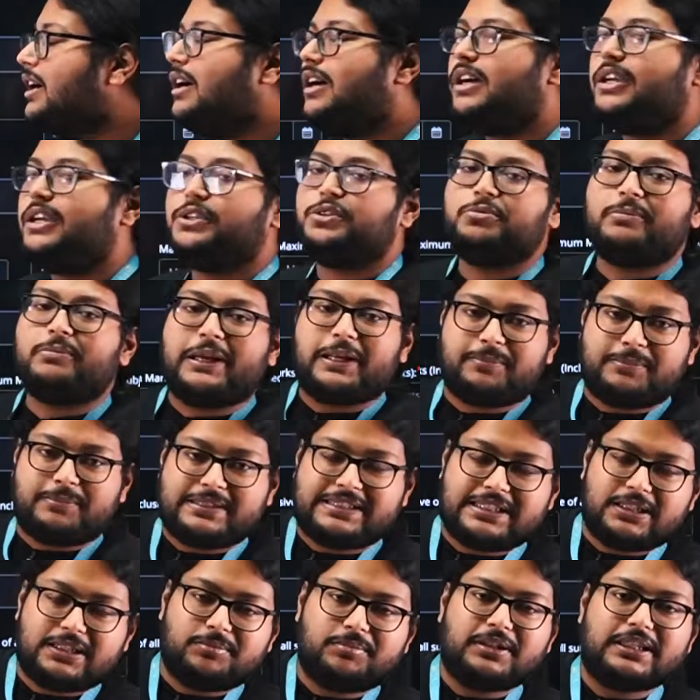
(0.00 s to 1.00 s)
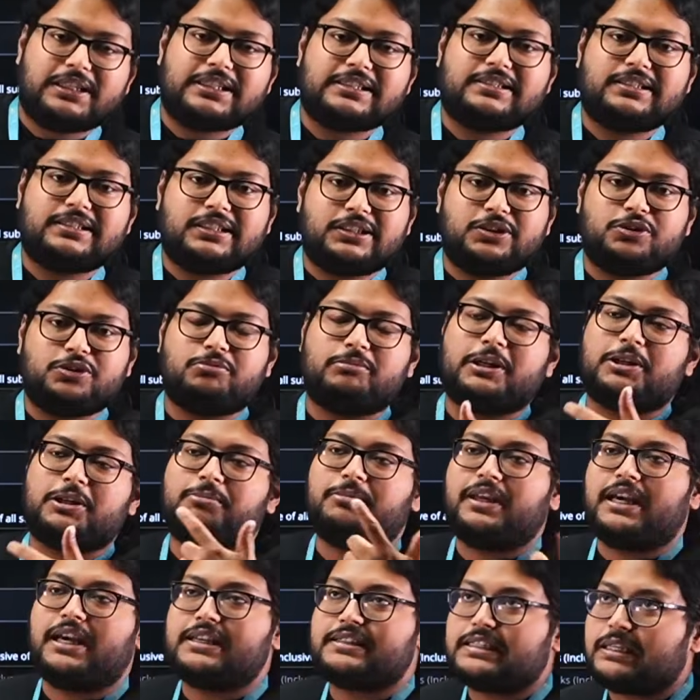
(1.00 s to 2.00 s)
You might be CBSE, you might be
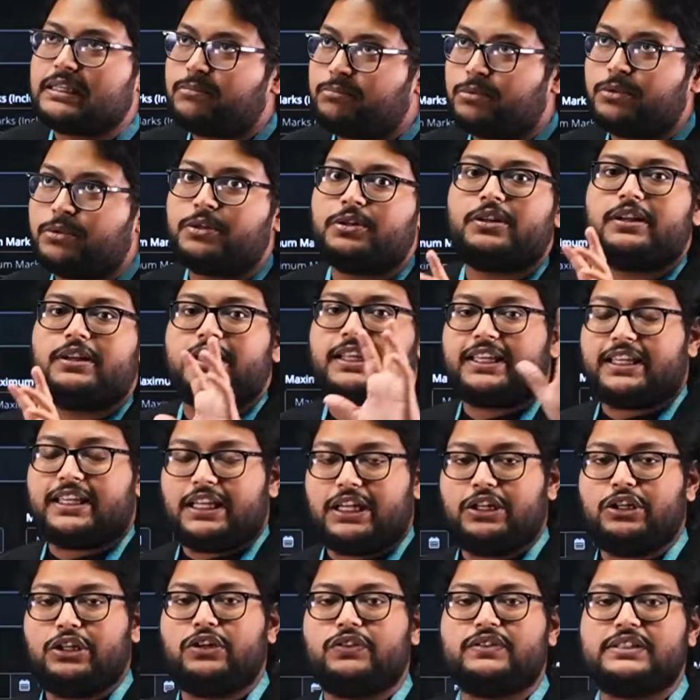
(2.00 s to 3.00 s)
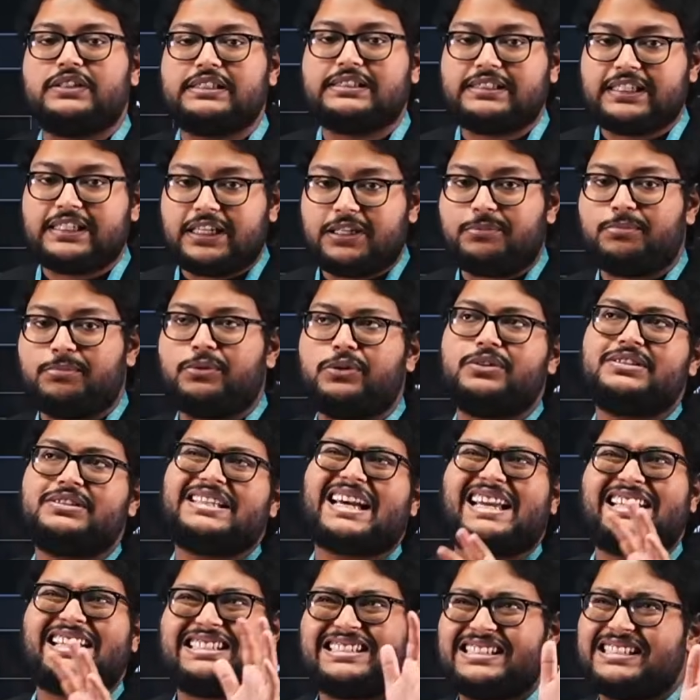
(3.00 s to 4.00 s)
Assam board, or like any of the state boards,
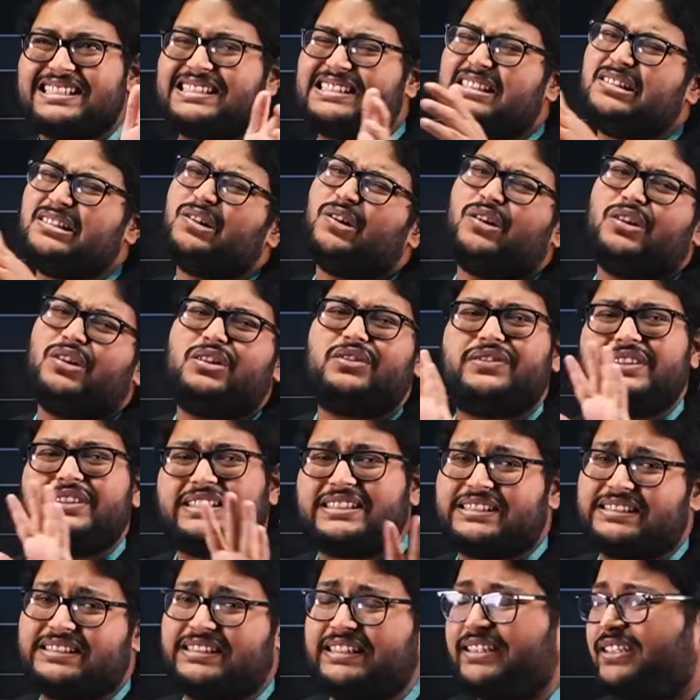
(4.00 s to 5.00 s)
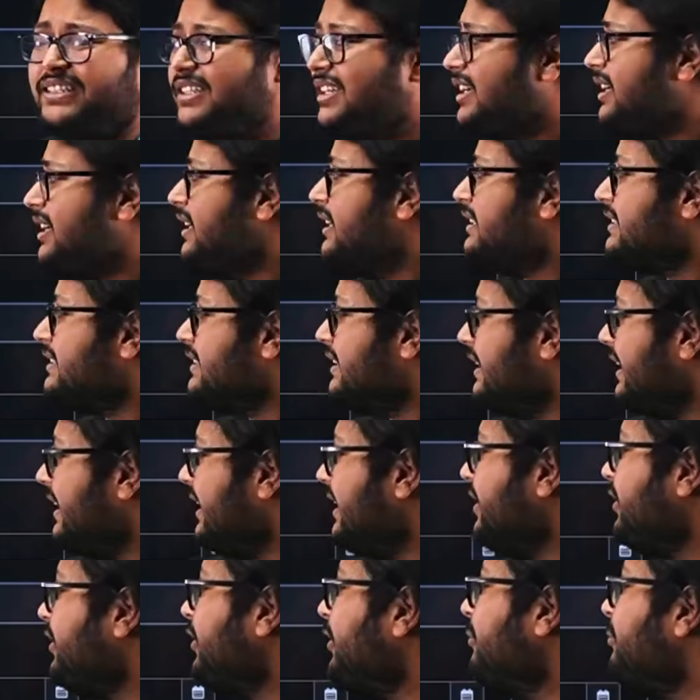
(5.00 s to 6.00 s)
IGSC, all of it is there.
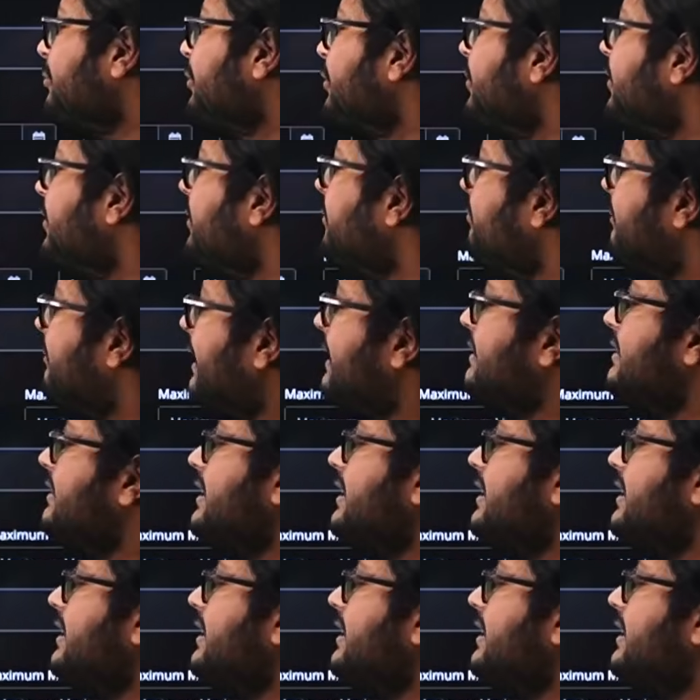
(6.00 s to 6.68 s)
Select your board, month